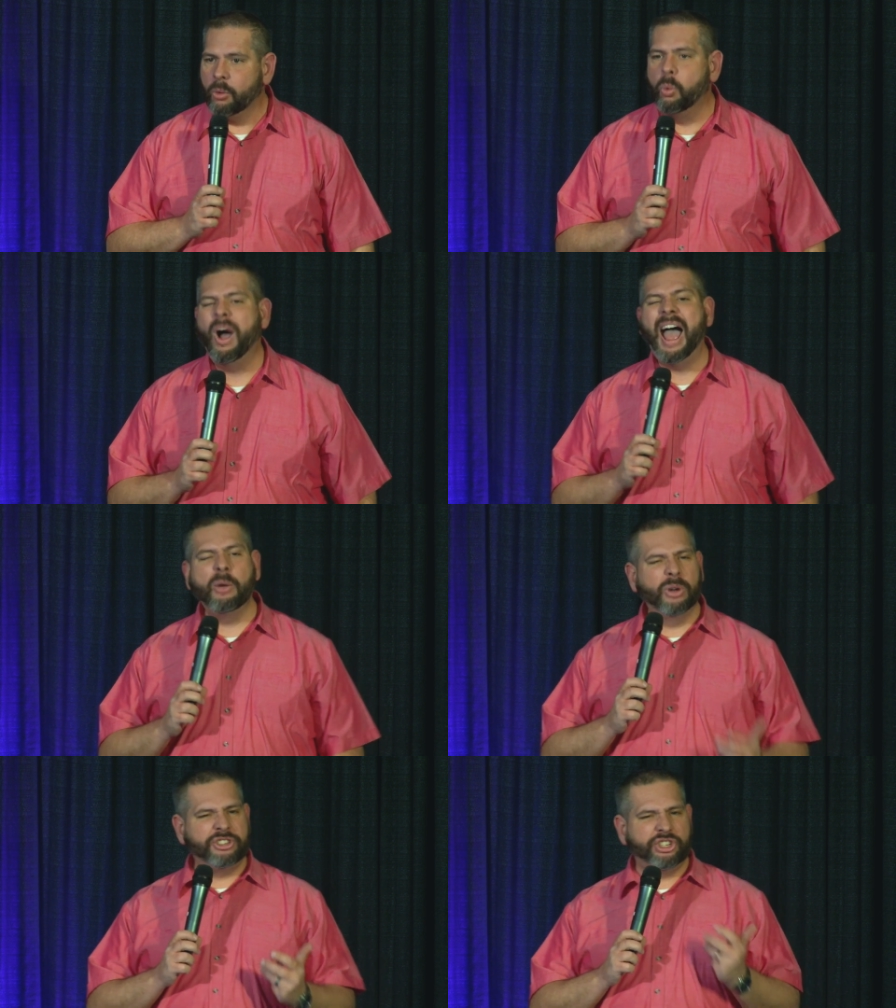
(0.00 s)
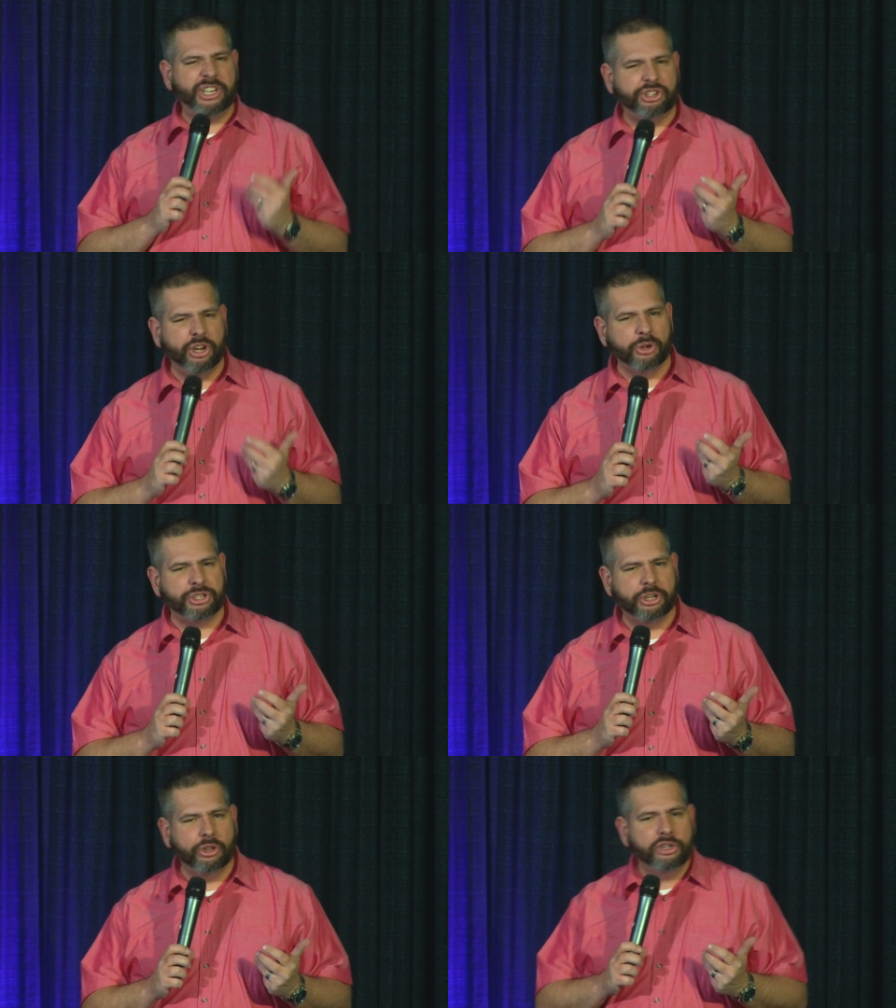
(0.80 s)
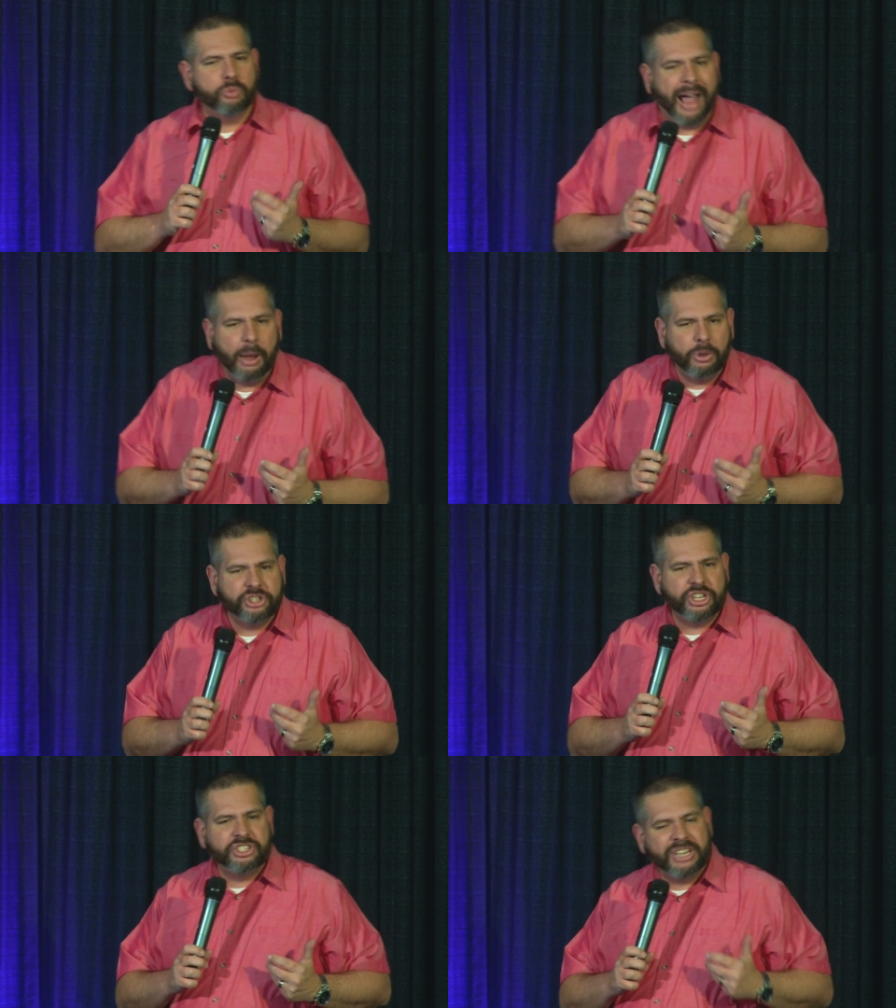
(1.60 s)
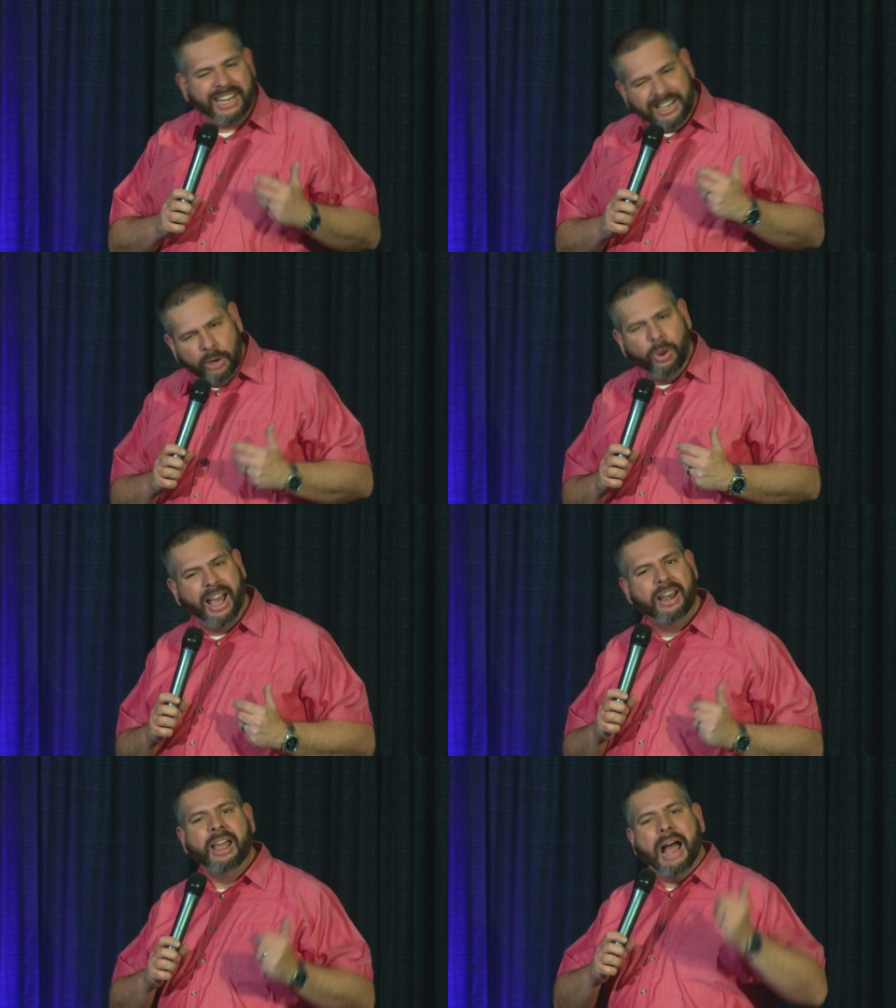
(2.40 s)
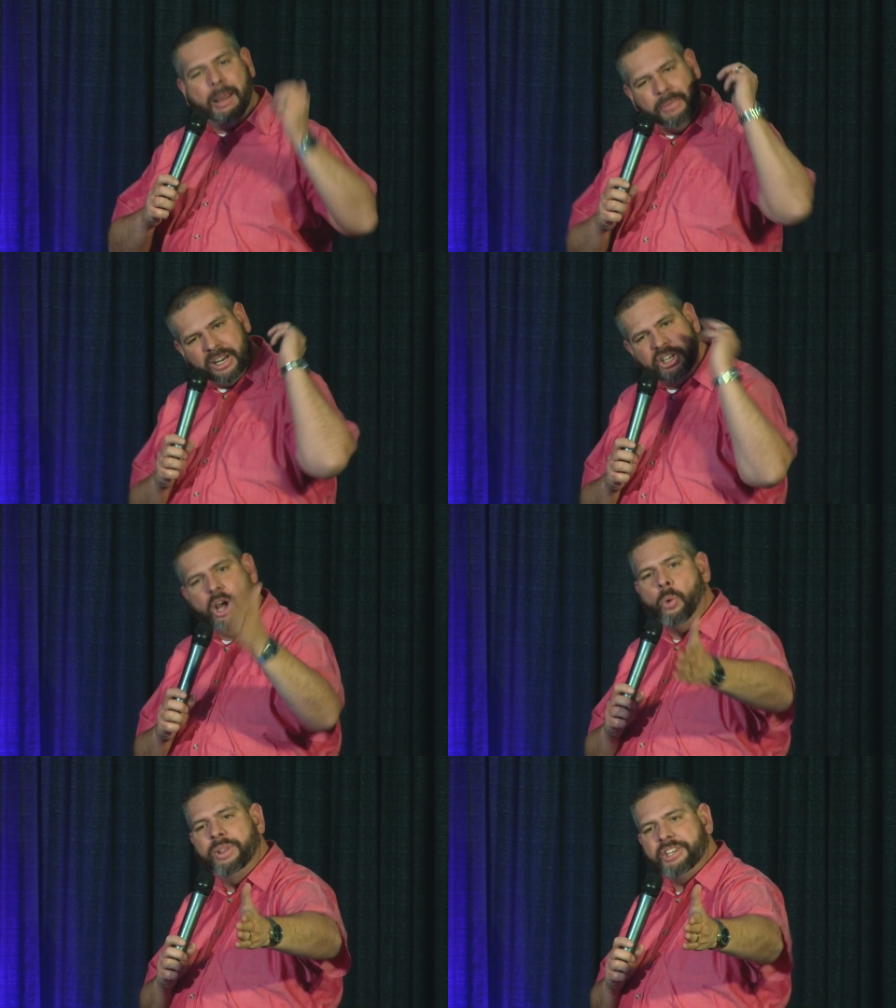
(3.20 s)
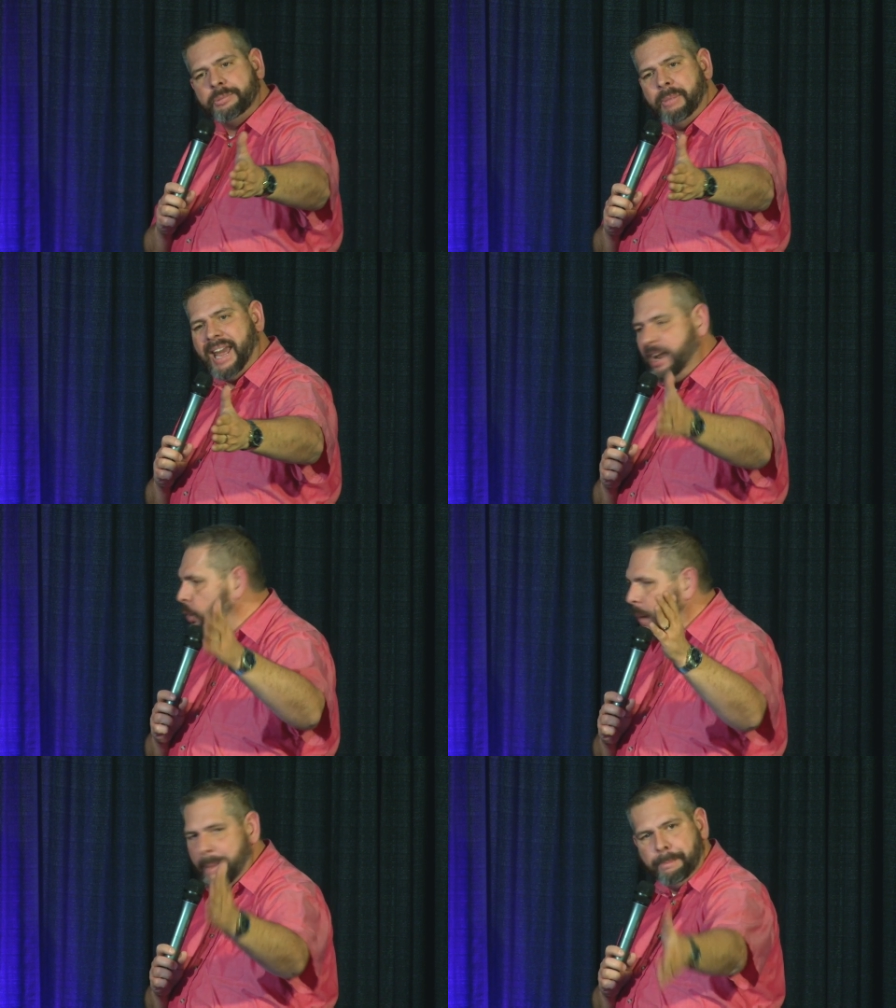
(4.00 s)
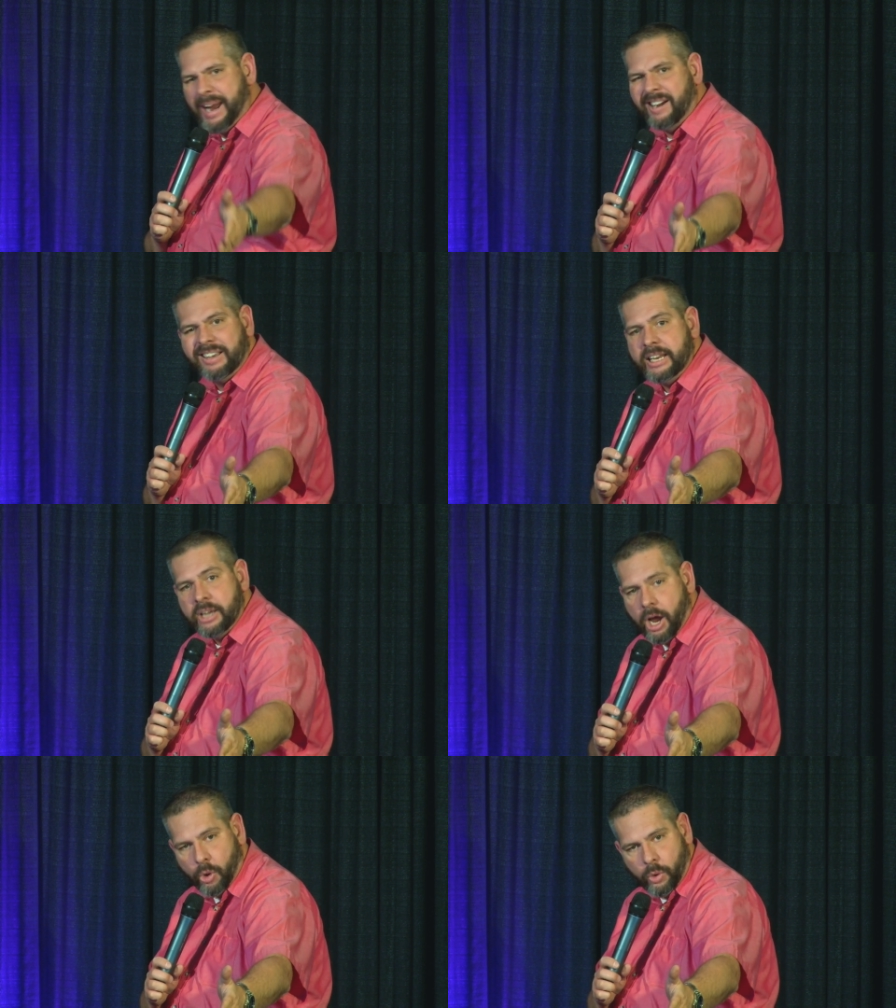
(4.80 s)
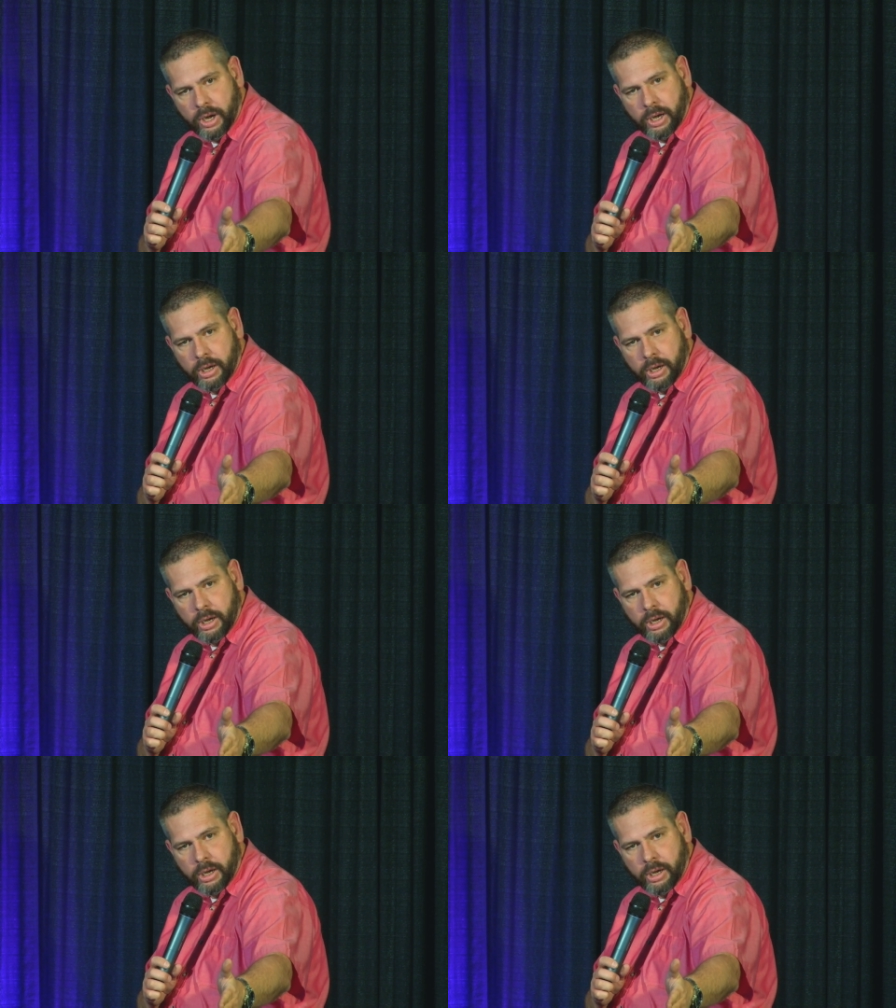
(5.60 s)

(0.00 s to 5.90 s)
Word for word: Why would she choose to do this? Why would she say, you know what? I'm going to go with this man who I barely know